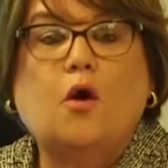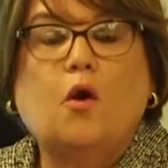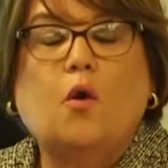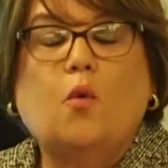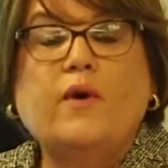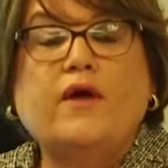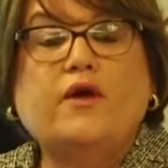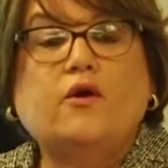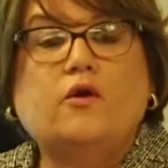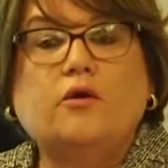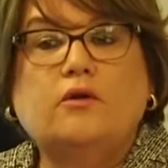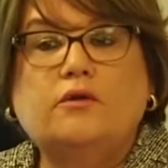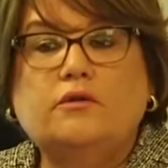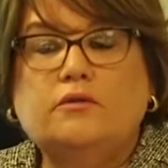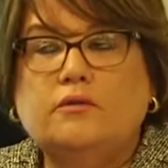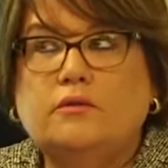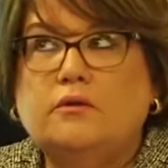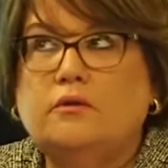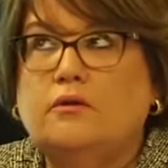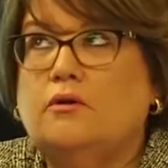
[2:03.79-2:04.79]
We could
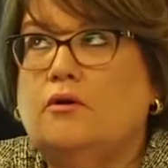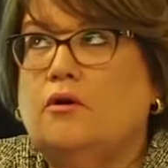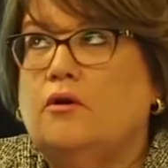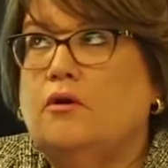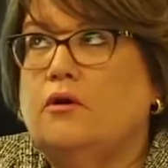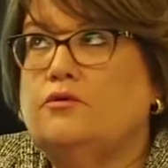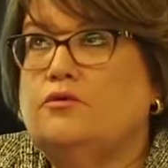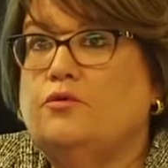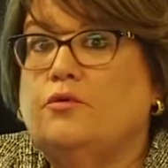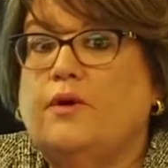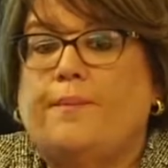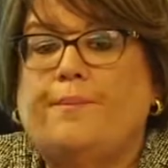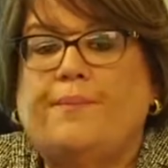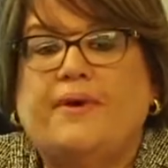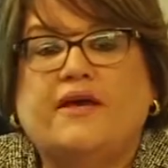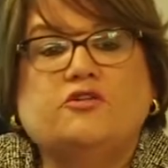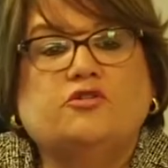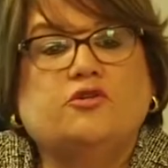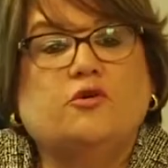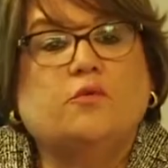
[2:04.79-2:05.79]
do a
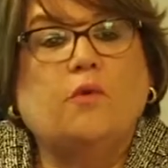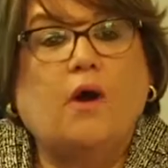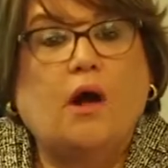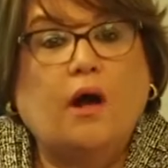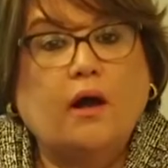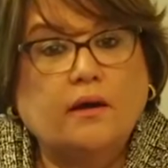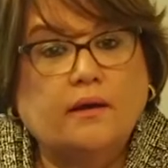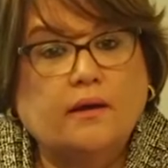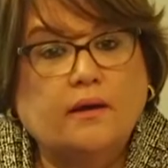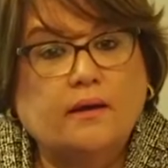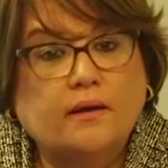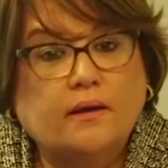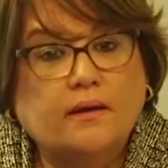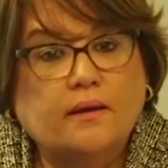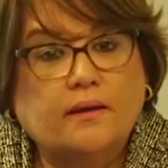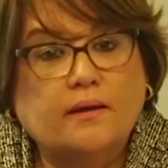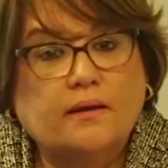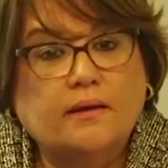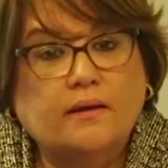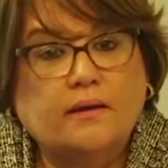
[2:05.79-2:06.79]
picture walk.
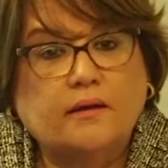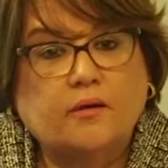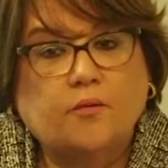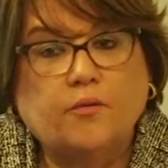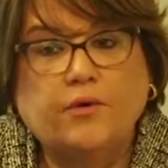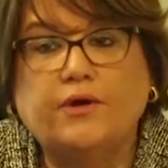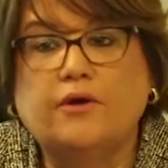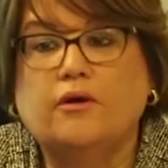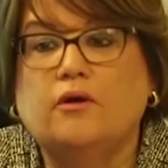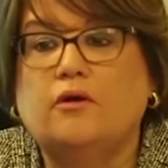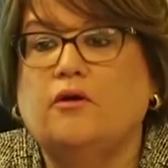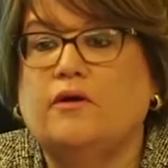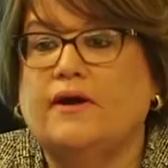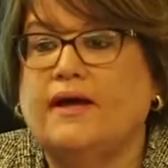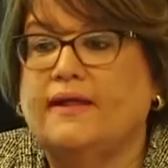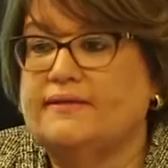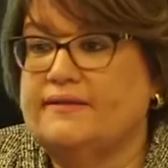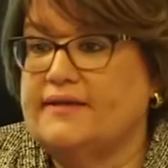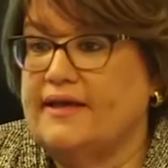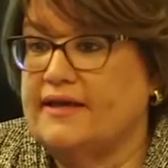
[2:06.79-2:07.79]
We could look
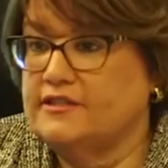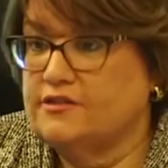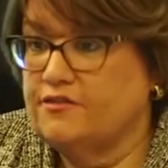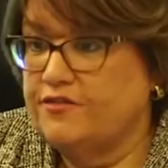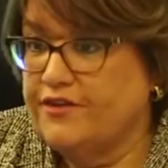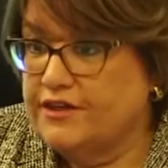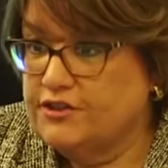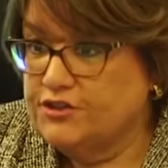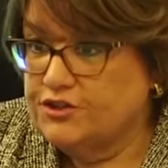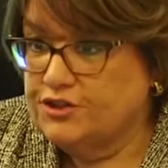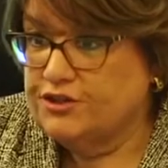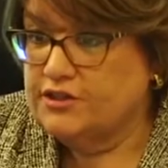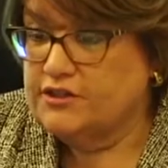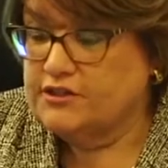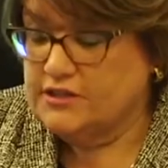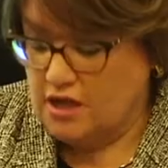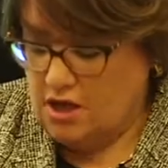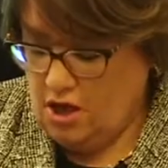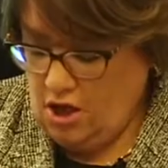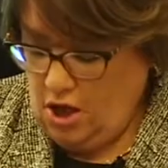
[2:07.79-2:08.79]
at text
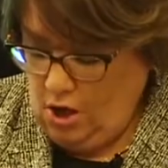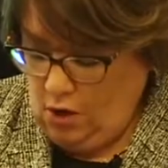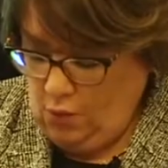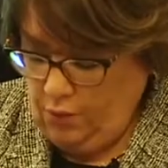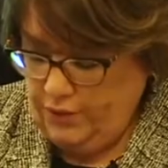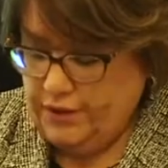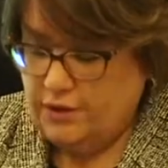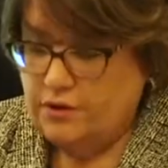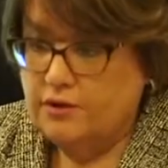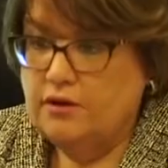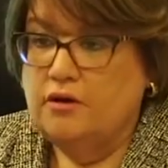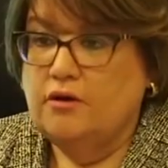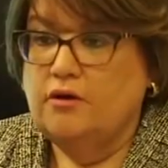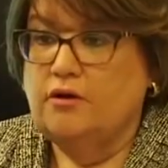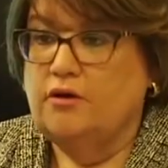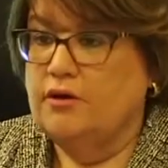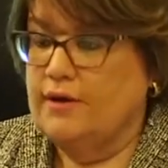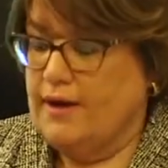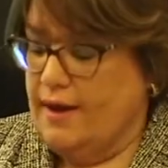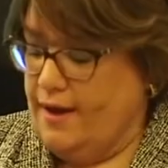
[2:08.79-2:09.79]
features. We could
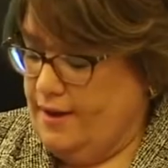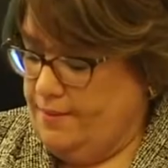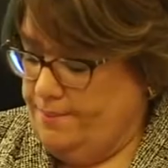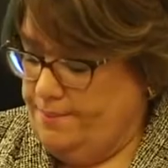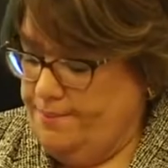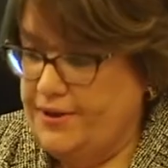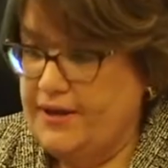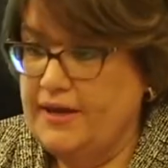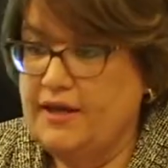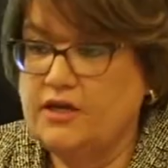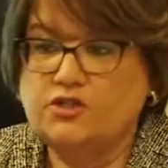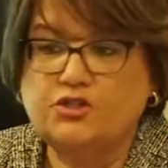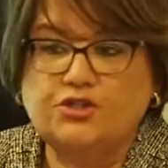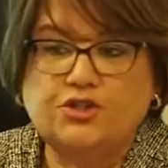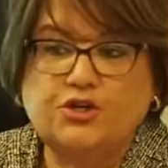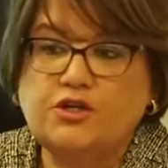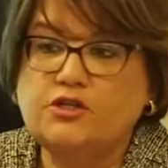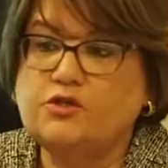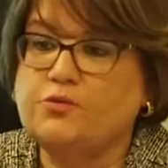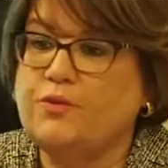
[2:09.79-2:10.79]
look at
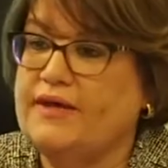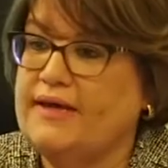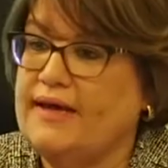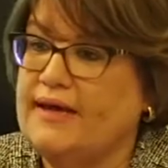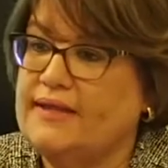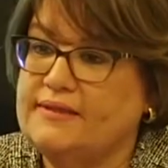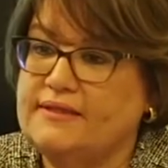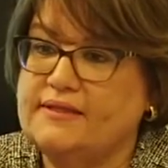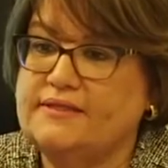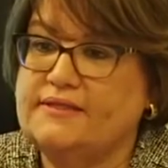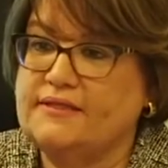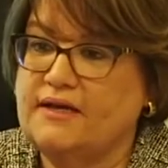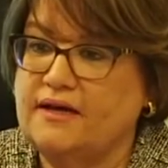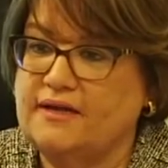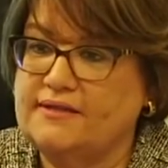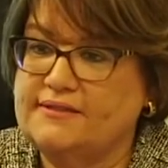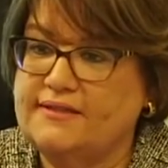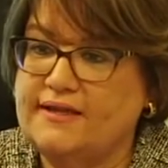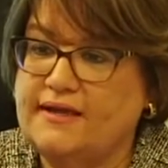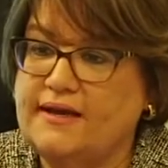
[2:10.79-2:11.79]
pictures. We can
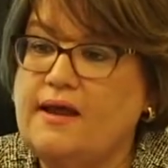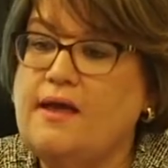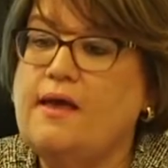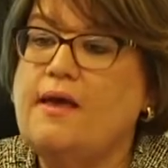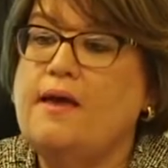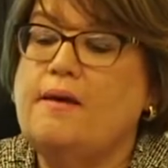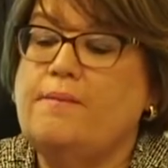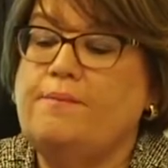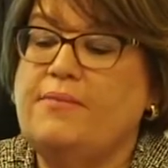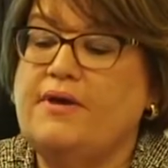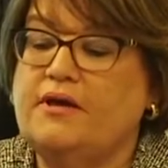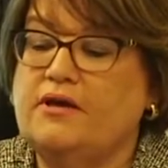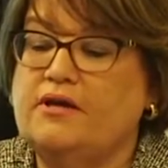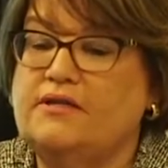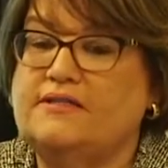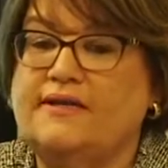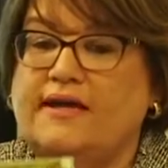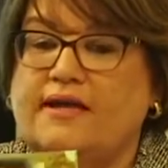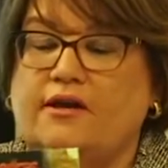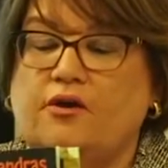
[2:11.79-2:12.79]
discuss it
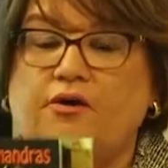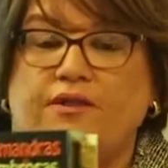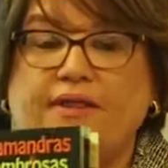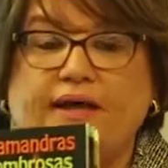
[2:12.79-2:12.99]
because I know